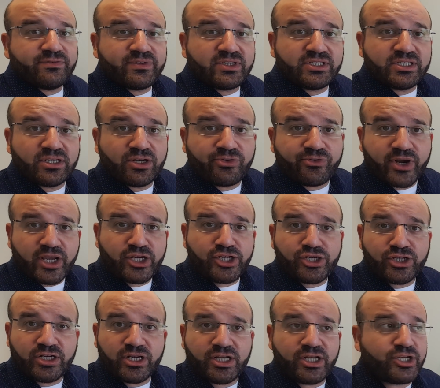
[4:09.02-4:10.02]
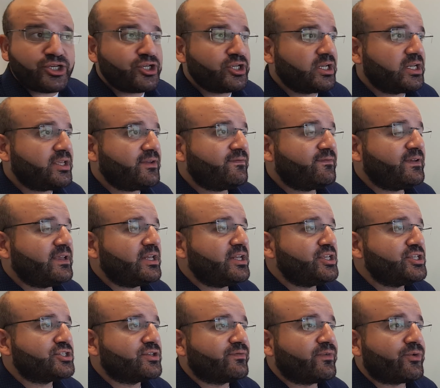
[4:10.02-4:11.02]
of exhilaration initially,
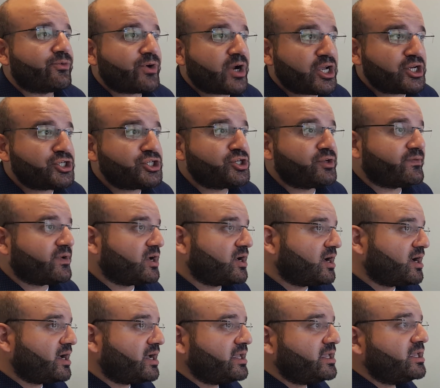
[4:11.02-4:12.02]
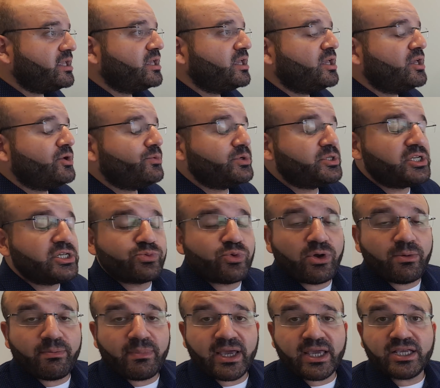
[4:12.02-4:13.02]
feelings of a rush, of a high, which is
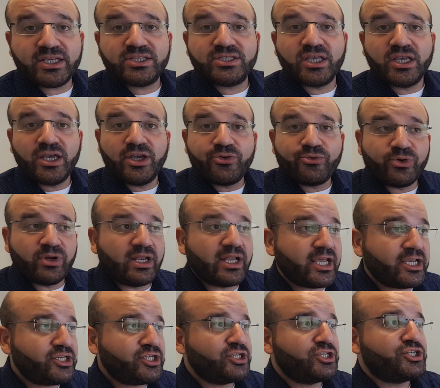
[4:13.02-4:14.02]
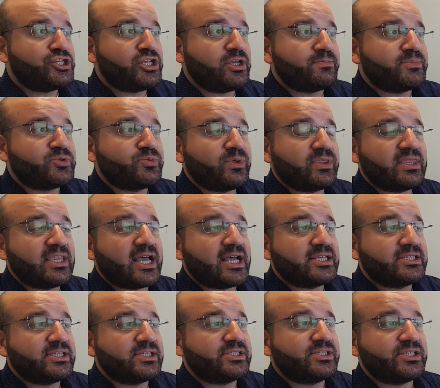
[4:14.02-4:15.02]
what makes relationships with
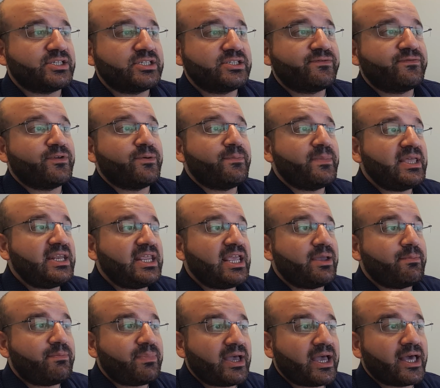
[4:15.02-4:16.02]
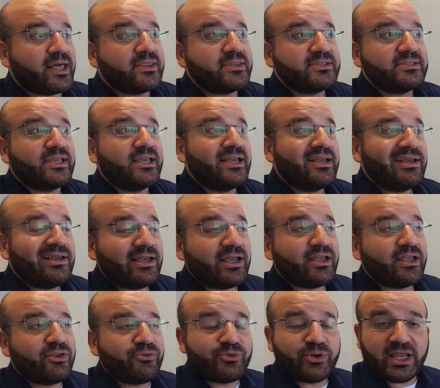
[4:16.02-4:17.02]
narcissists, for many empaths,
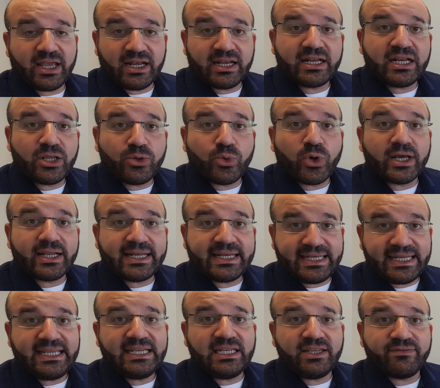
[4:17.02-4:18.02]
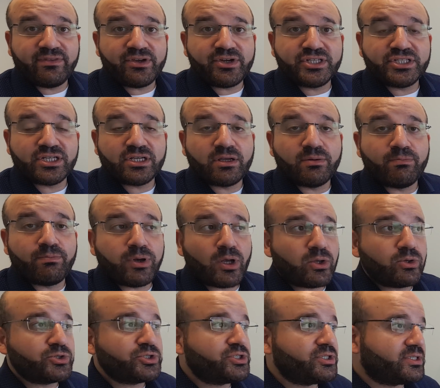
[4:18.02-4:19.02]
in reality quite addictive. There is a
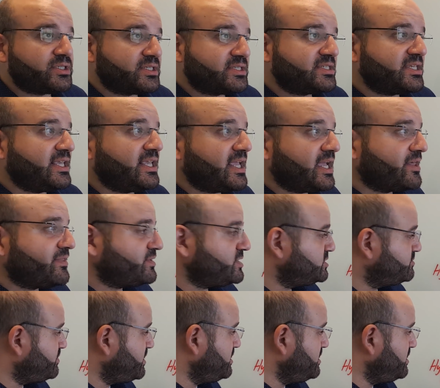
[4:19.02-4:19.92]
compulsion to seek out these